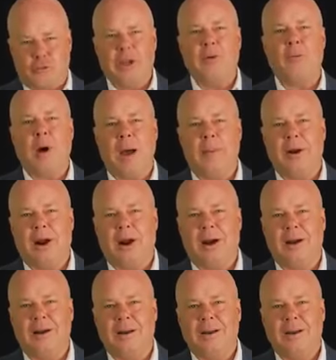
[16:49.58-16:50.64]
free
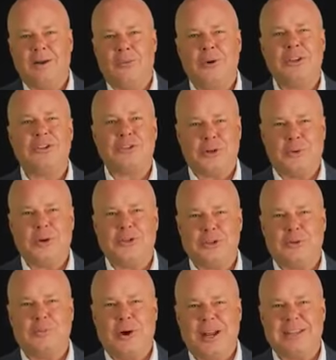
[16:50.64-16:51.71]
webinar with Sir
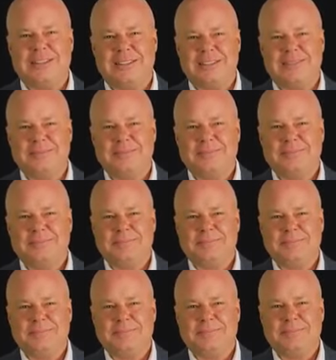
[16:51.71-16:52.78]
Richard Branson.
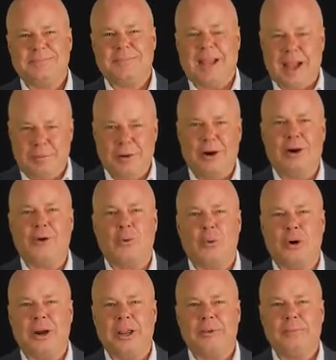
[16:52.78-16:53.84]
I'm Eric
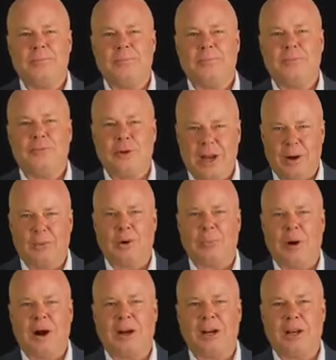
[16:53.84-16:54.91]
Worre for Network
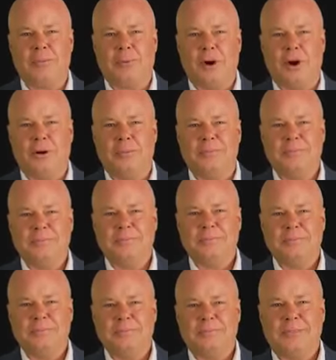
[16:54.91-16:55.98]
Marketing Pro.
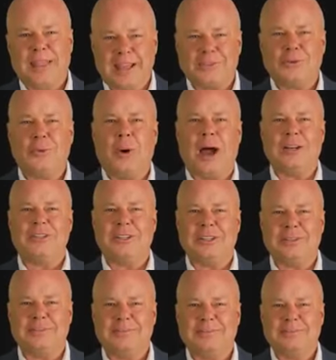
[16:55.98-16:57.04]
Thanks for watching.
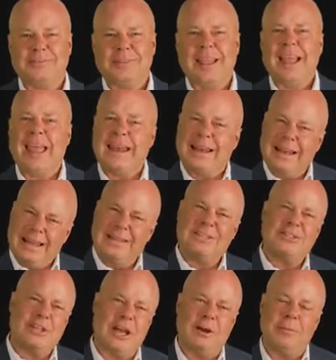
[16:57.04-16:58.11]
And ladies
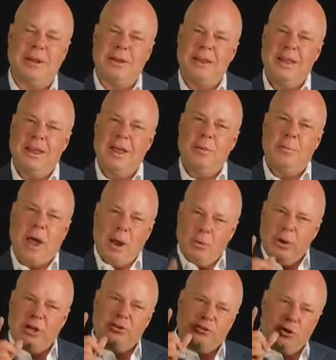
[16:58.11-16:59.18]
and gentlemen, my
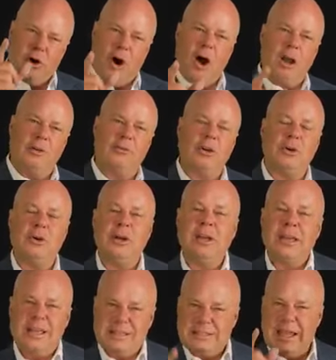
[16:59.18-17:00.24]
wish for all of you
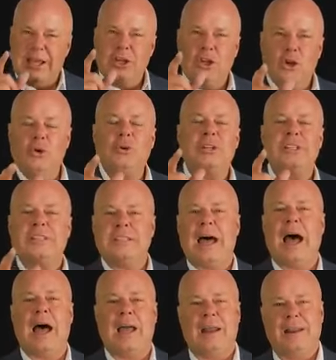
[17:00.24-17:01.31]
is that you
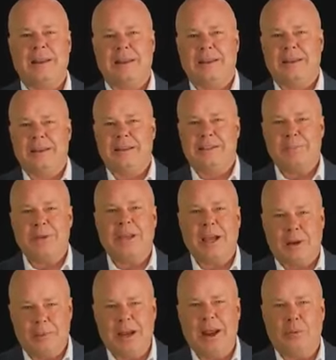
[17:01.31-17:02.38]
decide to
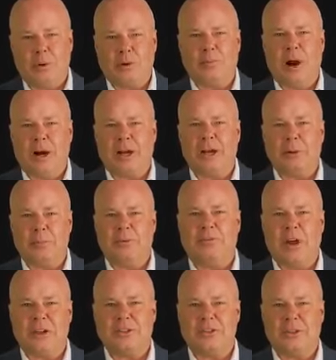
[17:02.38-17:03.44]
become a network marketing
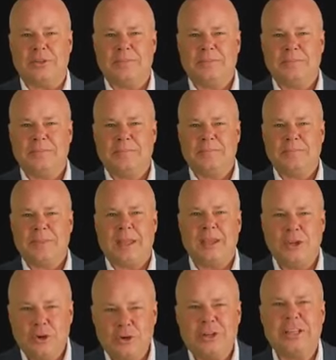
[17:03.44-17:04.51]
professional, that
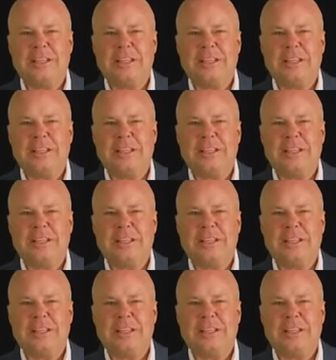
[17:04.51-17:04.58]
you